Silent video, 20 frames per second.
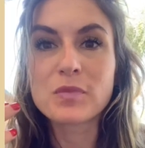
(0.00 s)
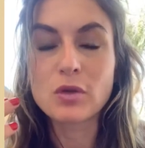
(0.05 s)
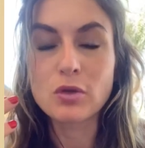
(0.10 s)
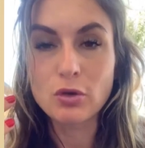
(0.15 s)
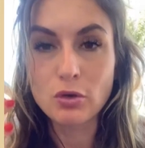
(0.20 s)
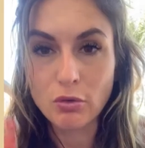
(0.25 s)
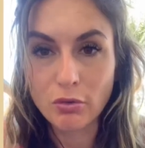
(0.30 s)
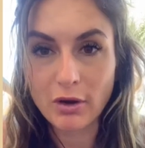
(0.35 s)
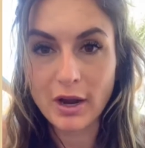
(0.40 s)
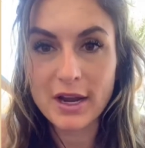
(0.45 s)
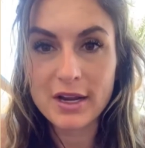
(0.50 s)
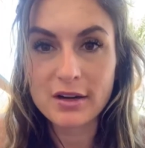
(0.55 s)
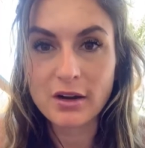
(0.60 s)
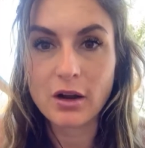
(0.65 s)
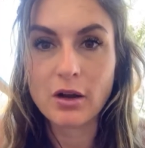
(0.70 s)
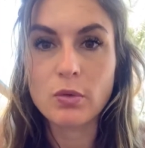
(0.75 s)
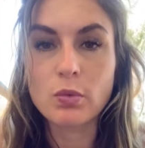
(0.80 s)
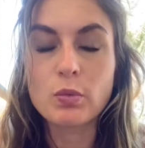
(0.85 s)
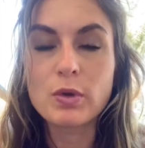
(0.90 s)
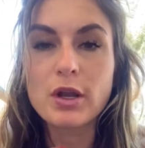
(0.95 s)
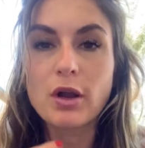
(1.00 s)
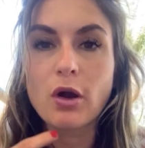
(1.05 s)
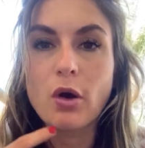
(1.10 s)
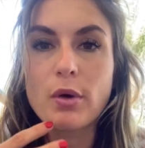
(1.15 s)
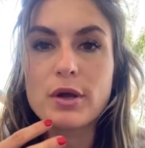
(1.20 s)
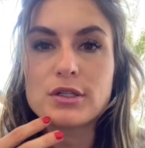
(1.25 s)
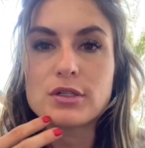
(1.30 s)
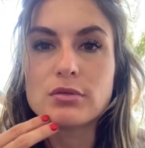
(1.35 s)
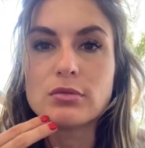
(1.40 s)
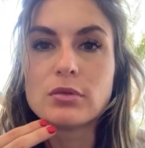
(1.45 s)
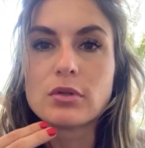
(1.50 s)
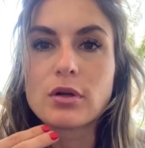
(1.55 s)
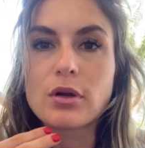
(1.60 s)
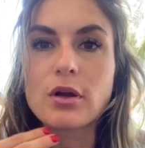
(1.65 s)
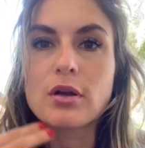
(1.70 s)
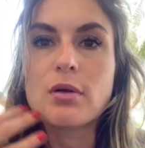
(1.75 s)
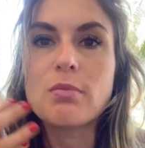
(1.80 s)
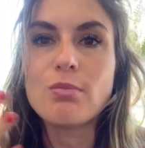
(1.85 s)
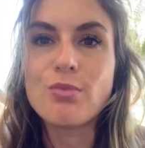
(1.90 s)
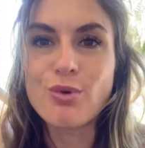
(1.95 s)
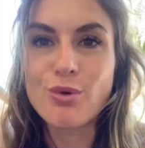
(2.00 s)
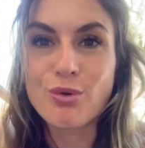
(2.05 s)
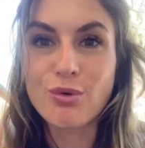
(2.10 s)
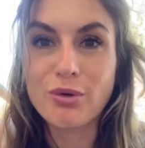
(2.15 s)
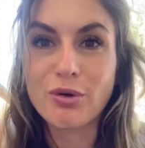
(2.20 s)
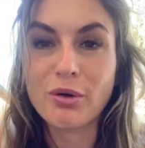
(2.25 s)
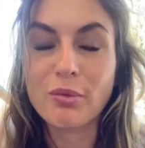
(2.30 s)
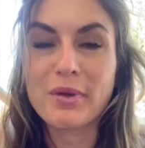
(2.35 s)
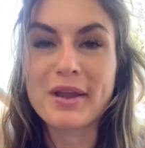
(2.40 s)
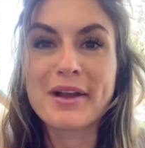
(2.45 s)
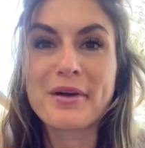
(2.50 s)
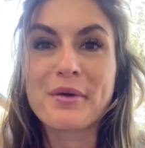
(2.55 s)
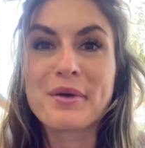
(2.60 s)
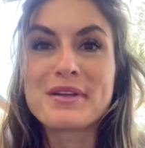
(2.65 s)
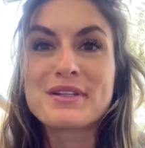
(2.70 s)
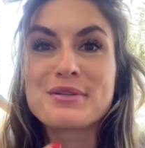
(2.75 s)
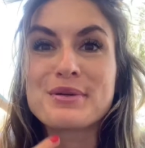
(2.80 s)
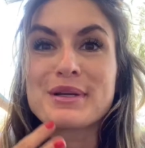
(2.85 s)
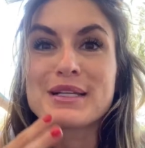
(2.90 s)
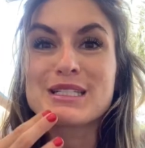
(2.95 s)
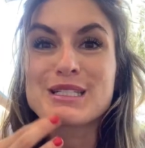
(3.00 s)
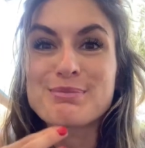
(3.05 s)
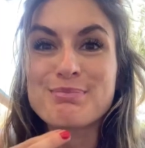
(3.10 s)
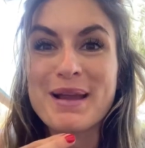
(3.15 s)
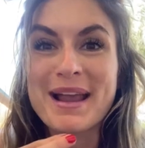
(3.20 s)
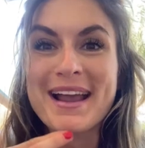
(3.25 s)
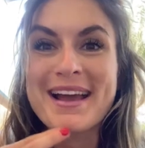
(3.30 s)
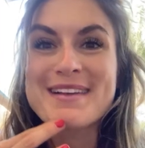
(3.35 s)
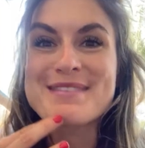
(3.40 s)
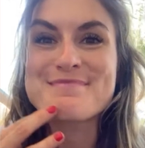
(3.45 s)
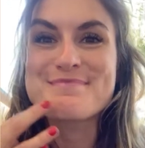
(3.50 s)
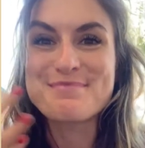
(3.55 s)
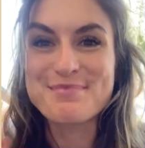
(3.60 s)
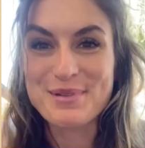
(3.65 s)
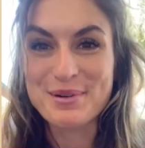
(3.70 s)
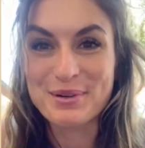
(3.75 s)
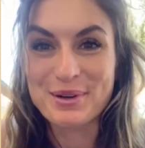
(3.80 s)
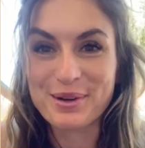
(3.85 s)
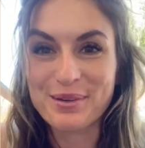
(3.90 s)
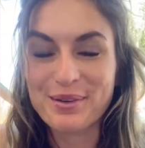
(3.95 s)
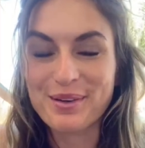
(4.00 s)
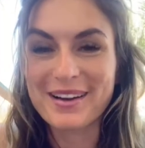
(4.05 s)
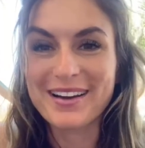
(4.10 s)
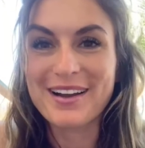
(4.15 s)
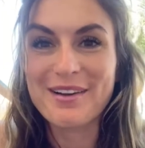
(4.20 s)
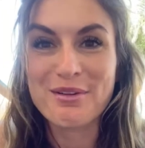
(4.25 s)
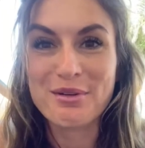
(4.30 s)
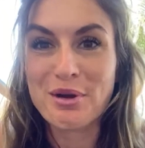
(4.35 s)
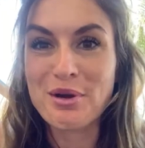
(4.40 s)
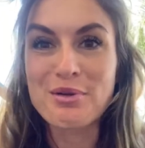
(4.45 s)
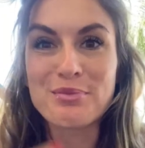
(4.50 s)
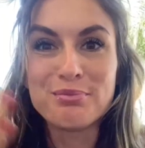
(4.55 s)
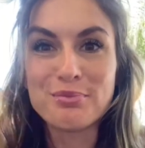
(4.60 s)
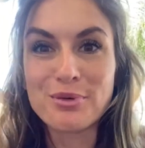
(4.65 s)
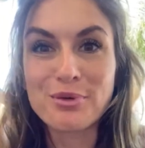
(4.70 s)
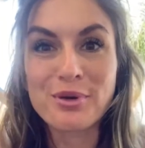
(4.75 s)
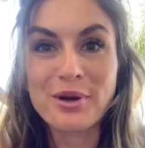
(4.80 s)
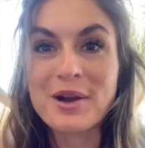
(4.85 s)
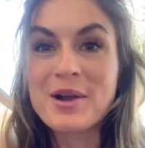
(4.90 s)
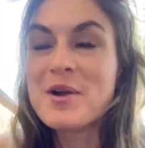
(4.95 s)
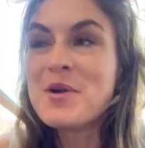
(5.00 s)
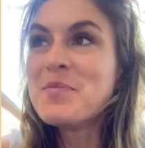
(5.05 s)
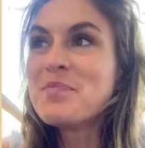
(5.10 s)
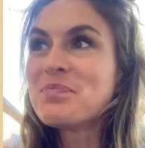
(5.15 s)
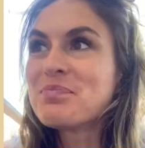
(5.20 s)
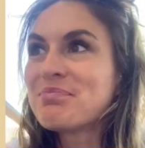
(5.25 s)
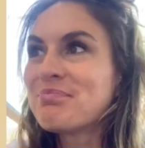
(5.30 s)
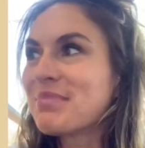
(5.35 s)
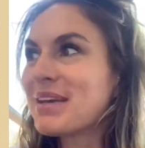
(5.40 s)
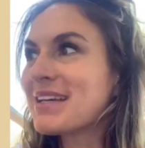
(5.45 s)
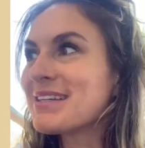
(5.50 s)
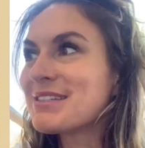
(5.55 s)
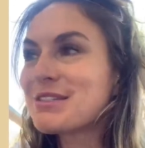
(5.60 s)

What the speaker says: We are going to learn more. We're going to expand more. We're going to grow more, because you never